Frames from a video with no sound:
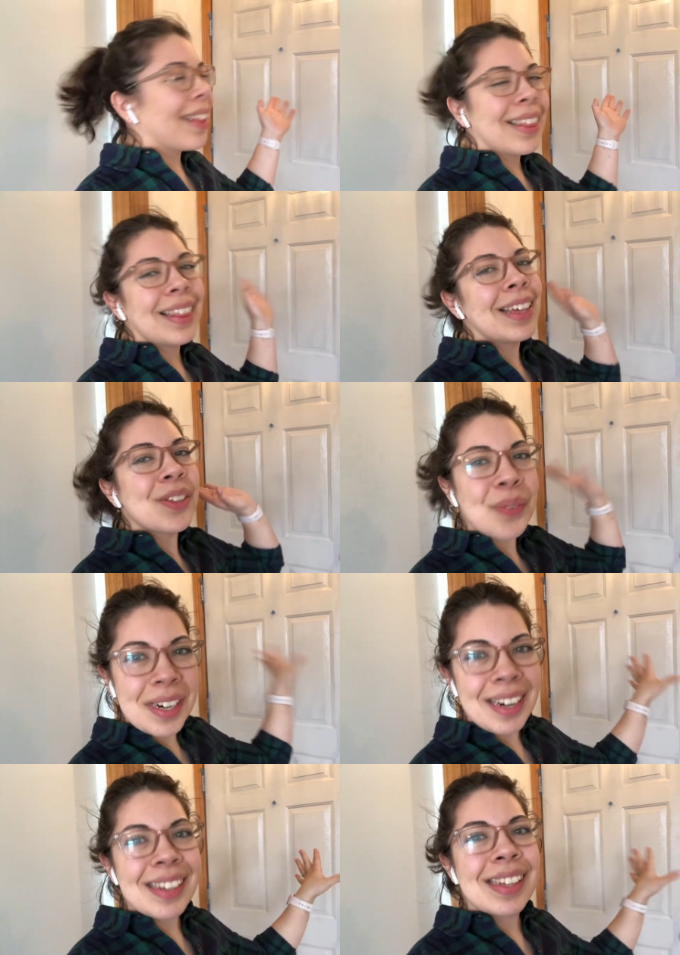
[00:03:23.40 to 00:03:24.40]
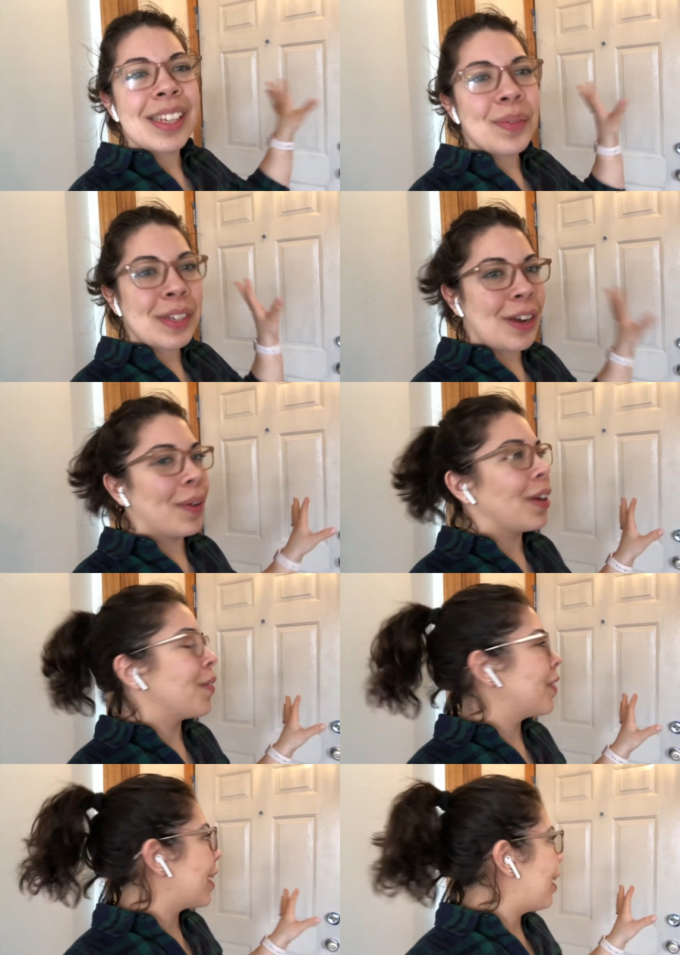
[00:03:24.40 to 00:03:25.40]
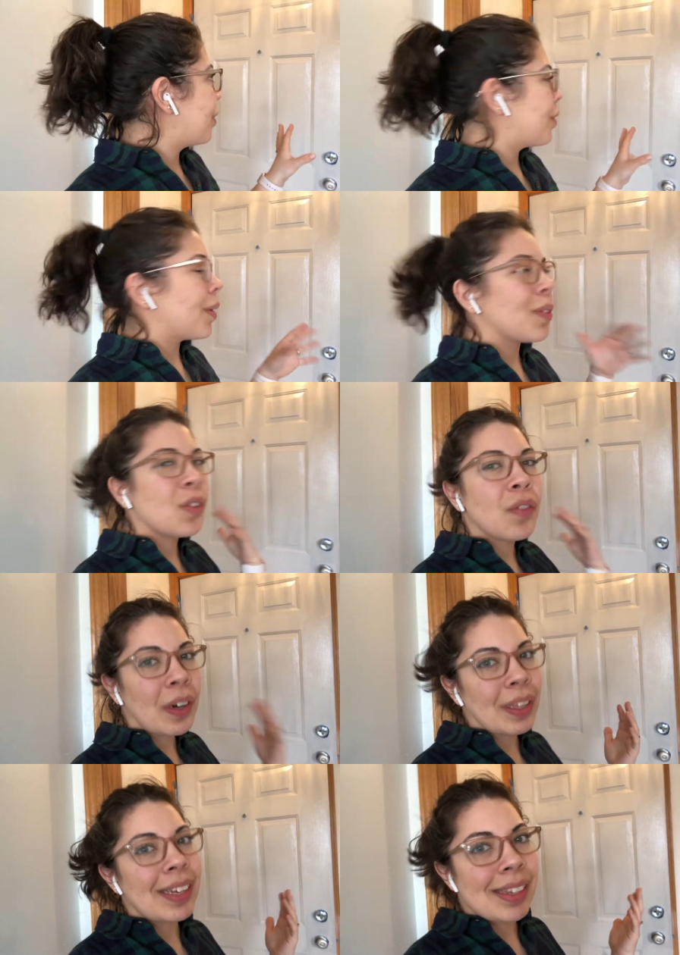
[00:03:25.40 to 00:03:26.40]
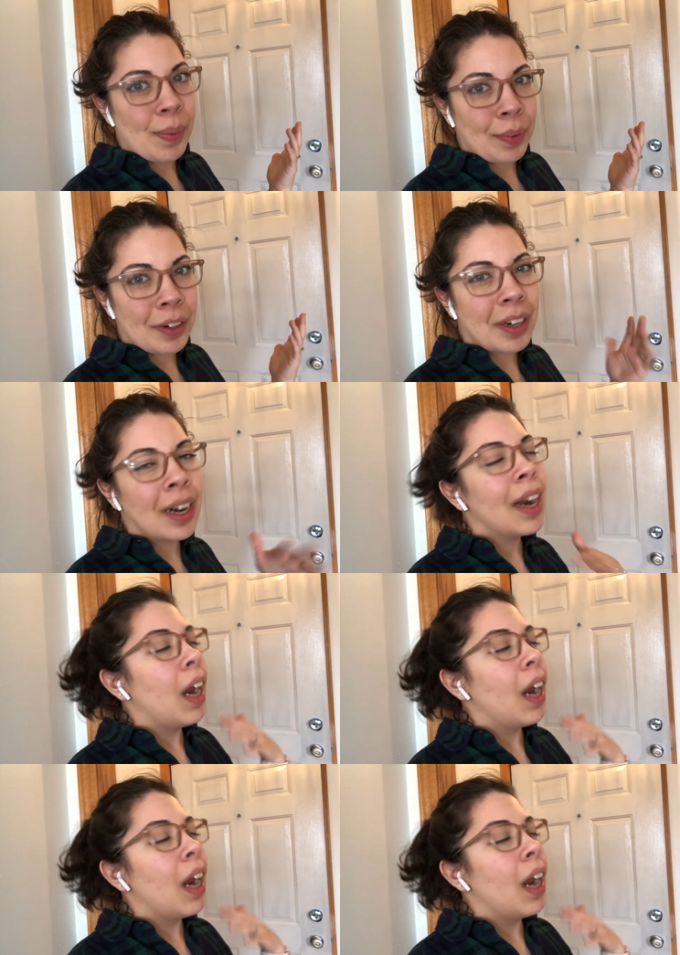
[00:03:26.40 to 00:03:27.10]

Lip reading: this one, since it was going over a color that was fairly similar,